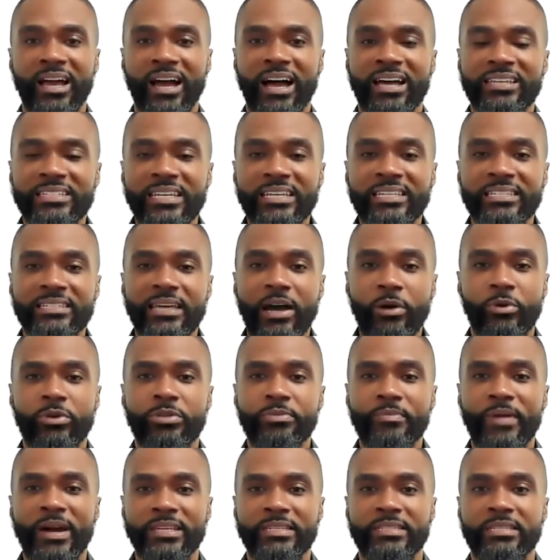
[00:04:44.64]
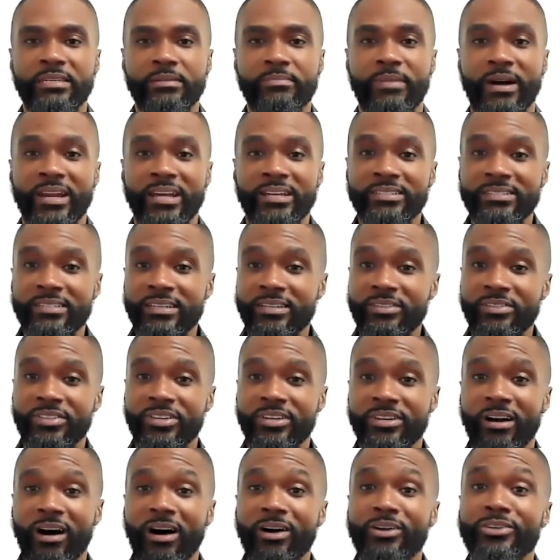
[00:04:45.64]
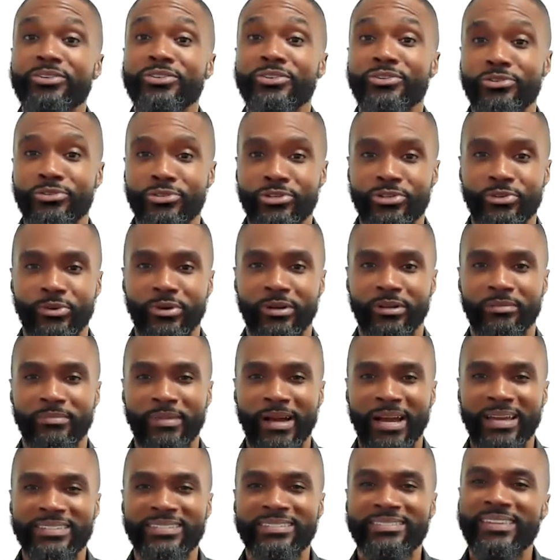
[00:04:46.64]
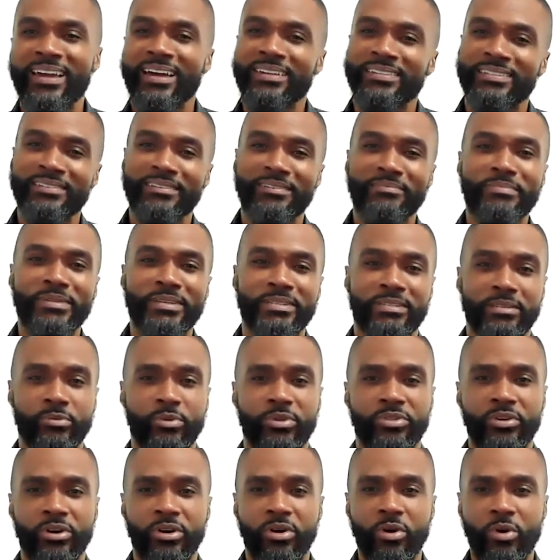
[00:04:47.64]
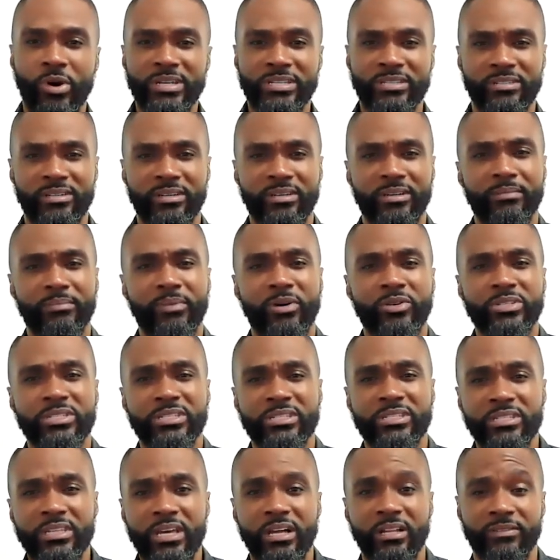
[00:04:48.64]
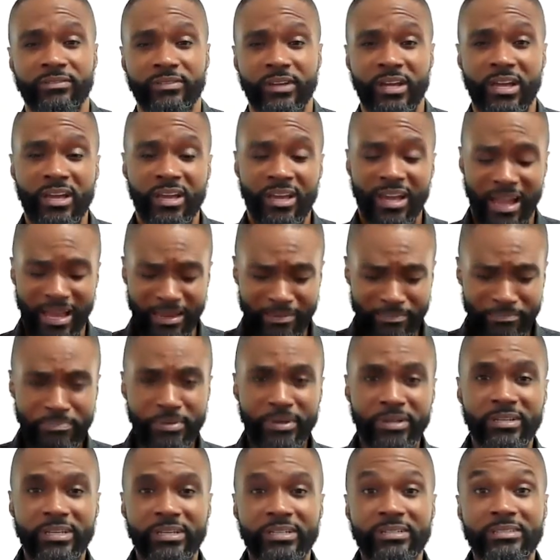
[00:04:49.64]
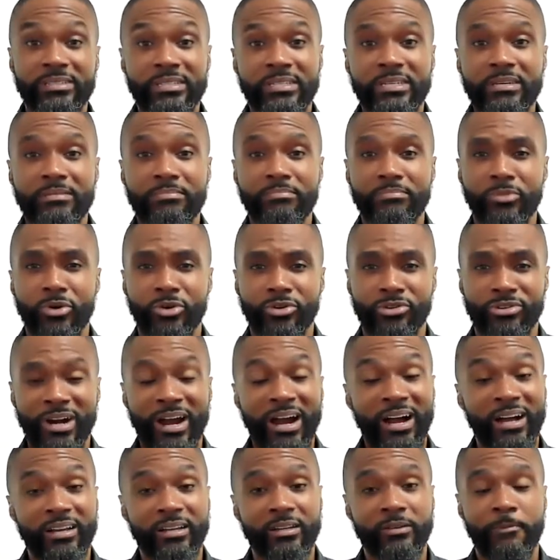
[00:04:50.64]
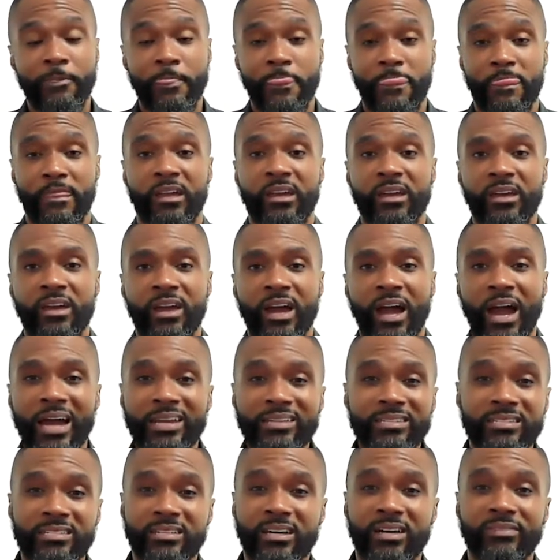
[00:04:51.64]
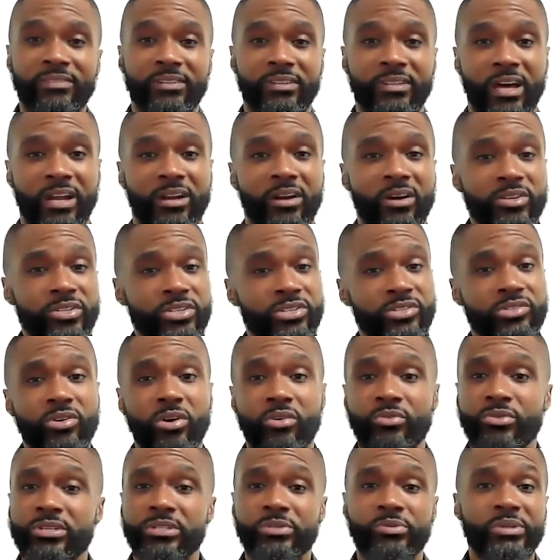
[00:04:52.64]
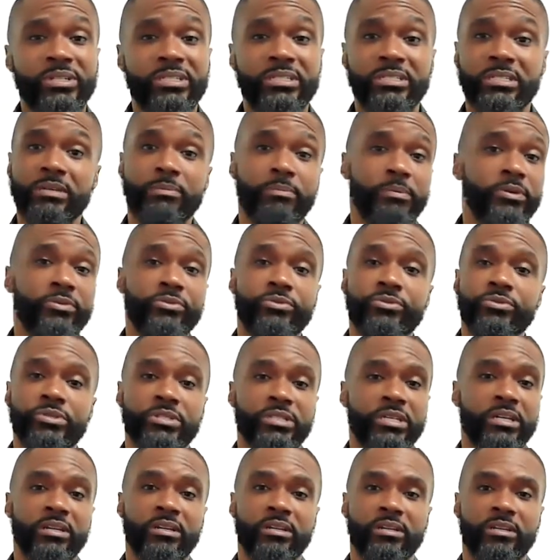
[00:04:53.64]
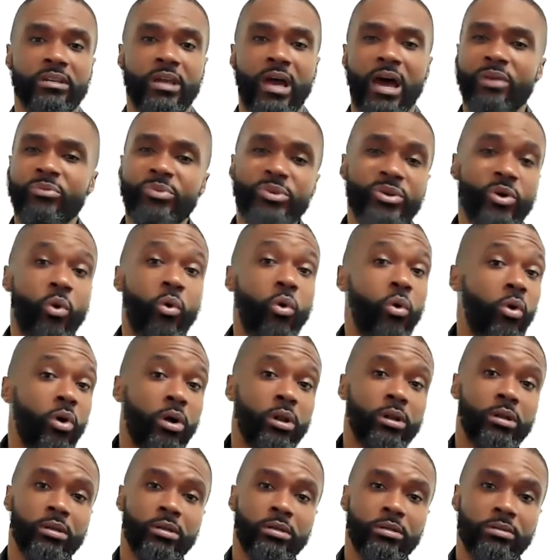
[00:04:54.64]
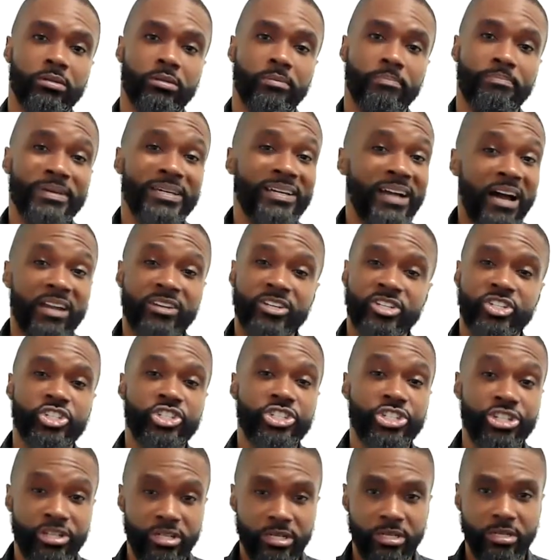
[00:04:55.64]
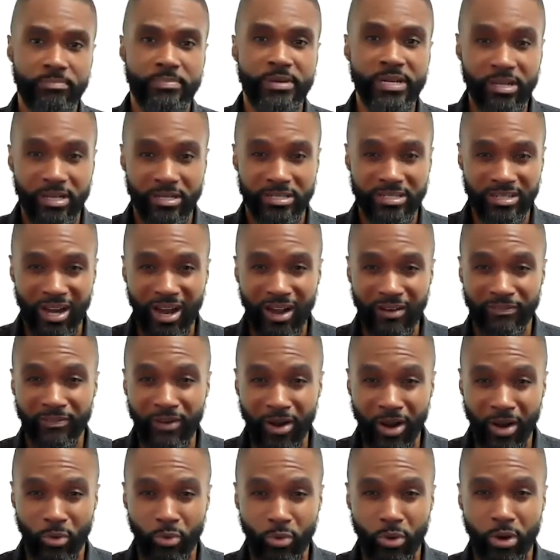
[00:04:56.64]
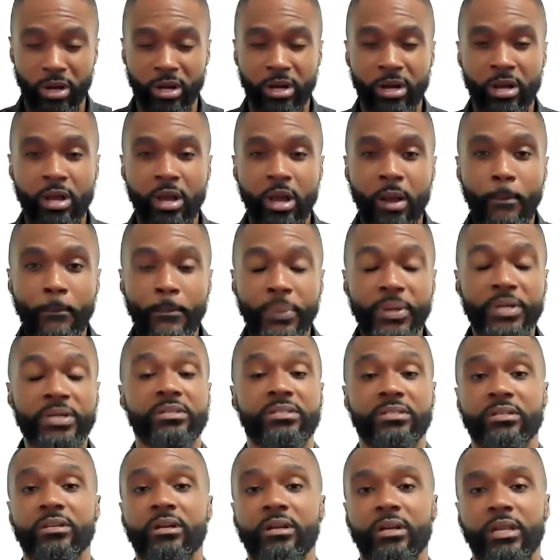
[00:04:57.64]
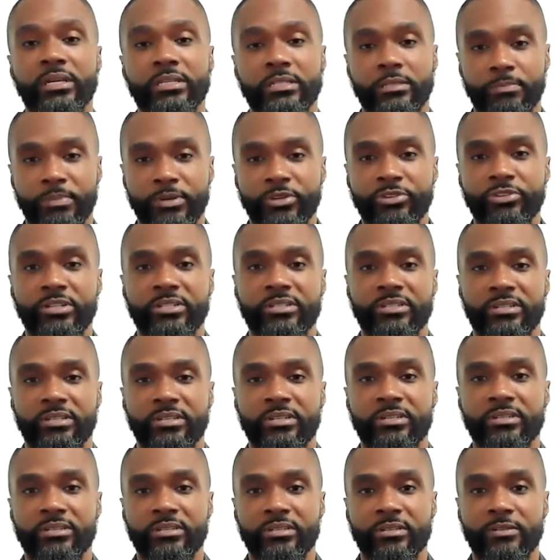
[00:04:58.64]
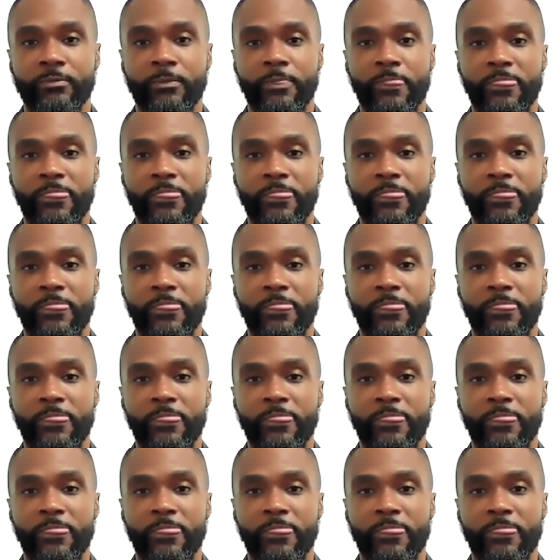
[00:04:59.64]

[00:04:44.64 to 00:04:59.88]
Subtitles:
As I sat with my team and I did the unusual by starting a meeting with a question about self and building team morale, I discovered that our stories were deeply rooted and we all began this journey because of our personal experiences.